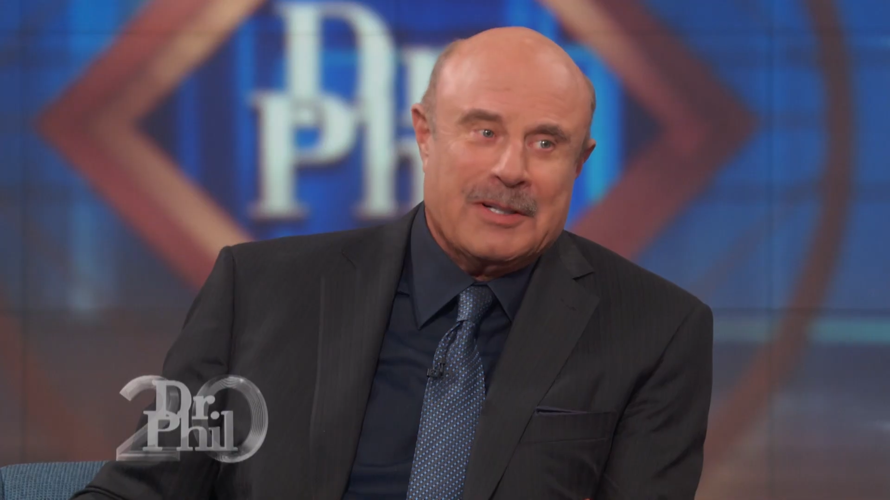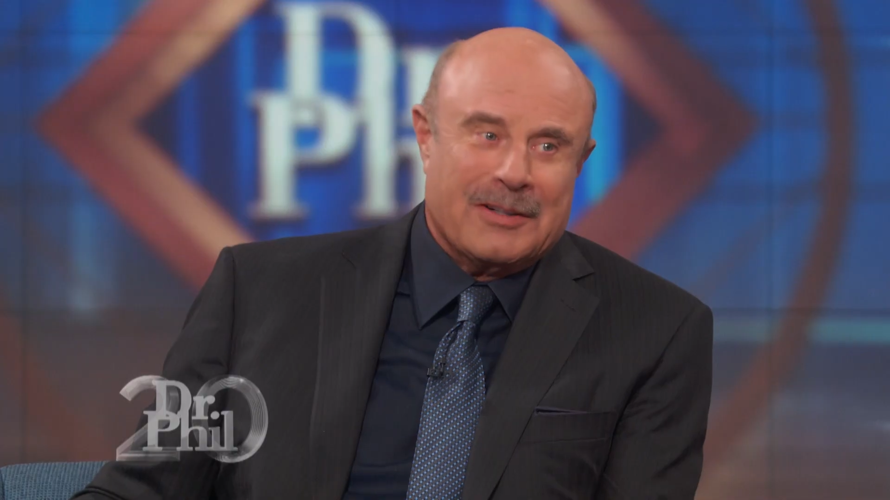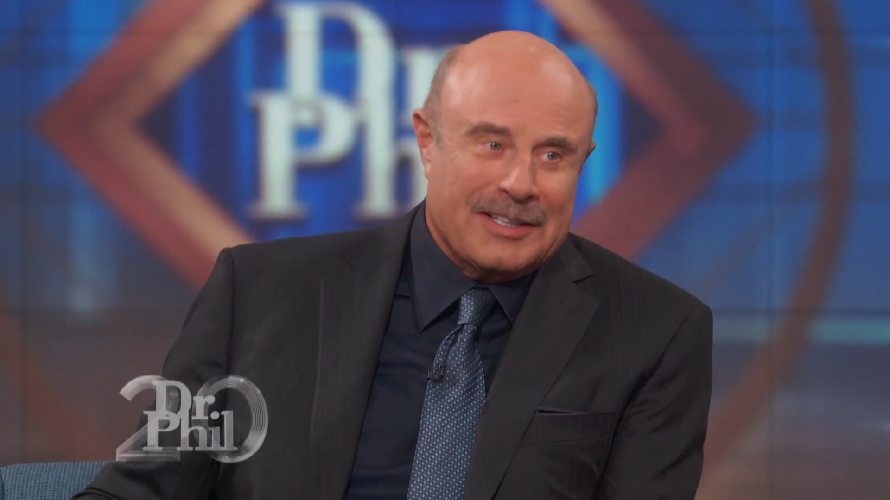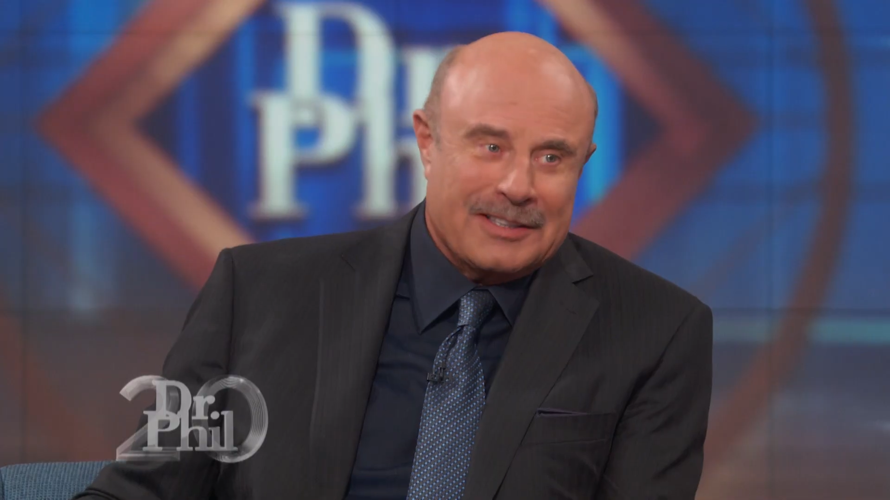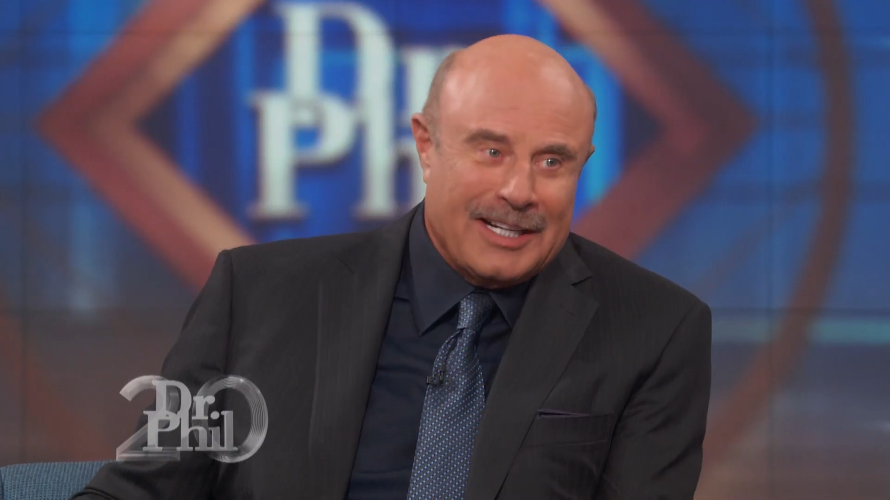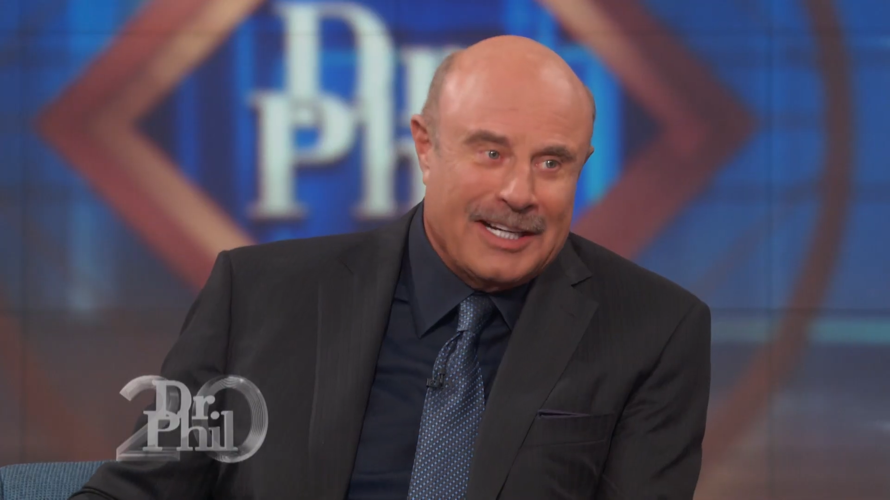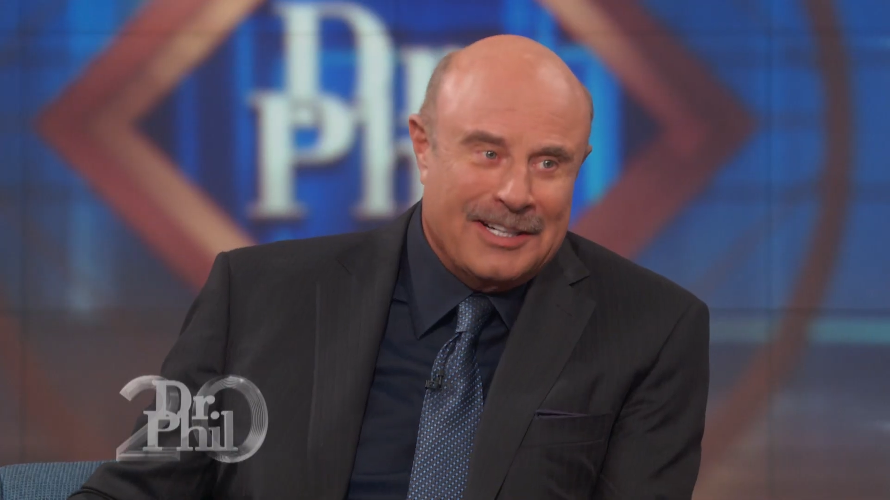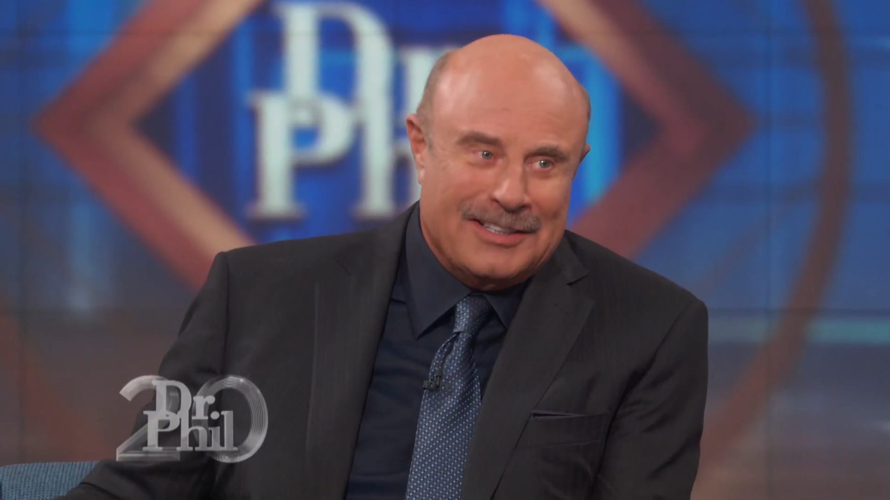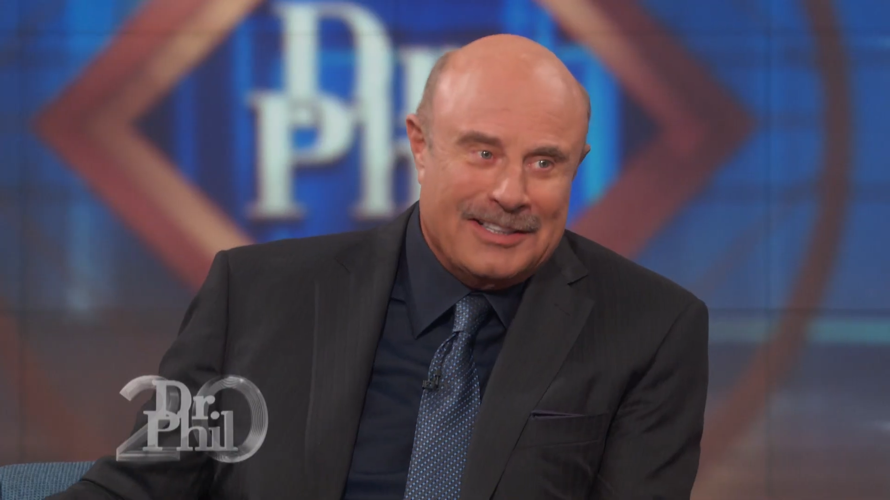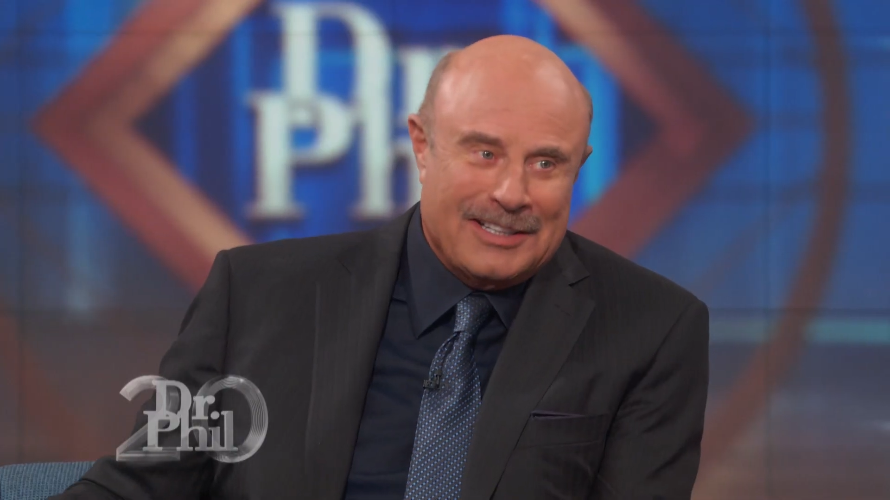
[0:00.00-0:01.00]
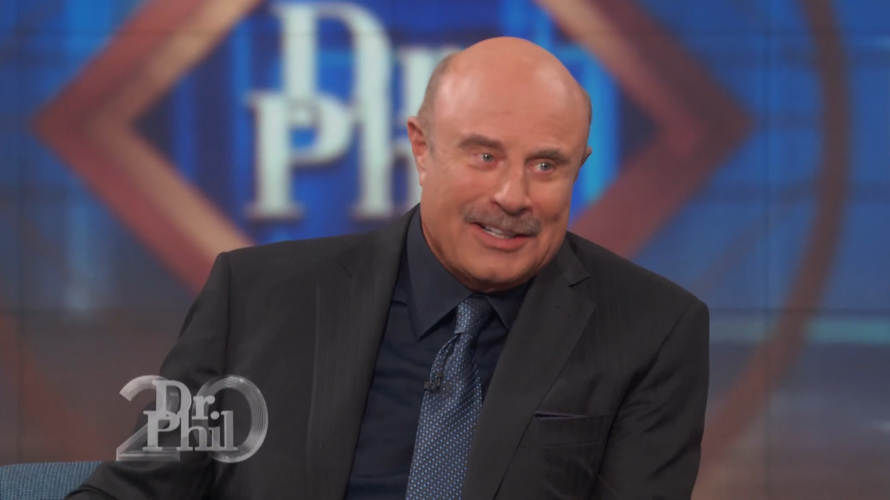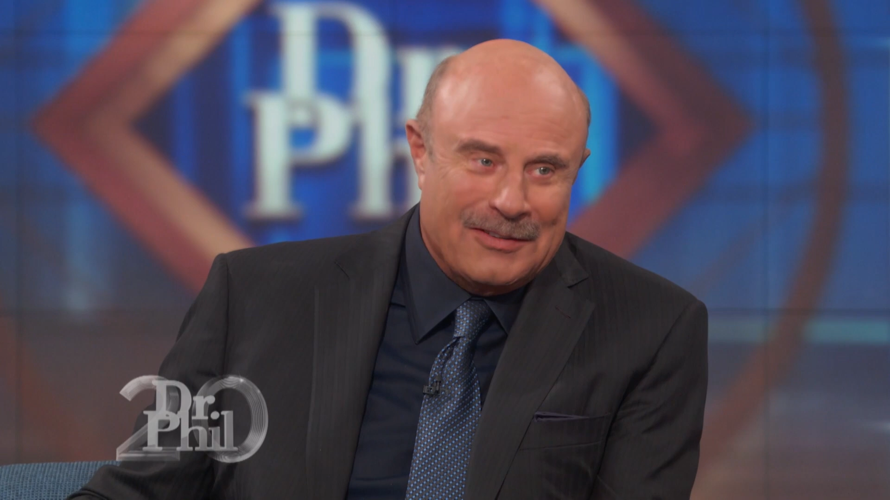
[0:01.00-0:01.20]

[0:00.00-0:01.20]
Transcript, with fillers: buildings, I,